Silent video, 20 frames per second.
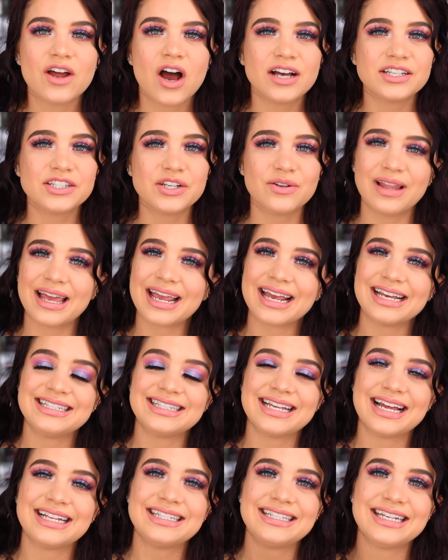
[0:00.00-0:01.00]
Also, like I
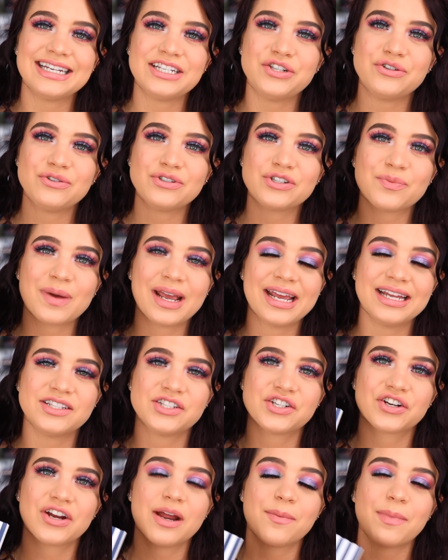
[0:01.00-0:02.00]
said, stay tuned to my
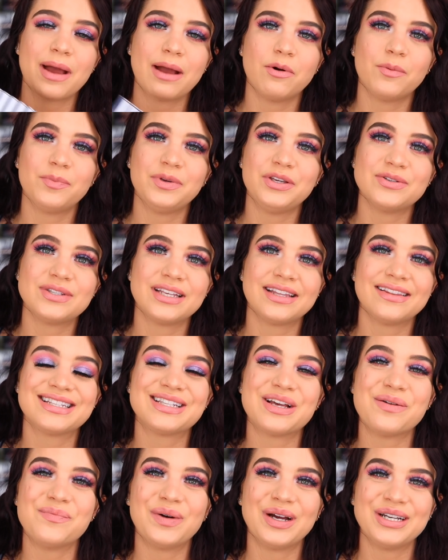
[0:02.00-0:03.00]
Instagram. I will be using this
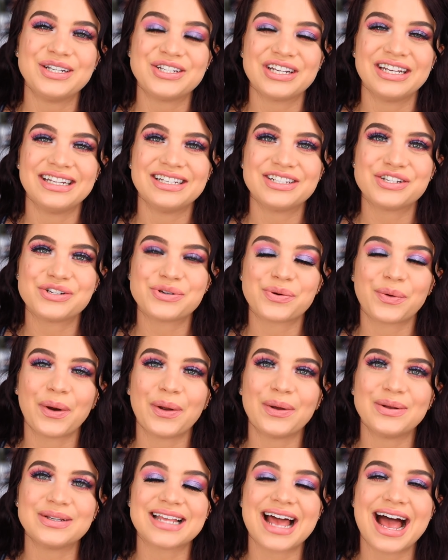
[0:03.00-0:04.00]
a bunch in
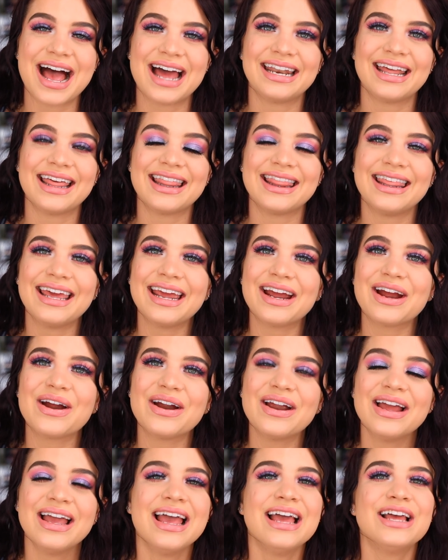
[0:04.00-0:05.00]
tutorials on
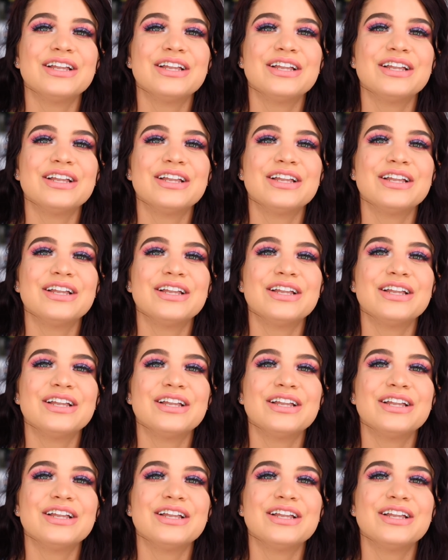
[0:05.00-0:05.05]
there.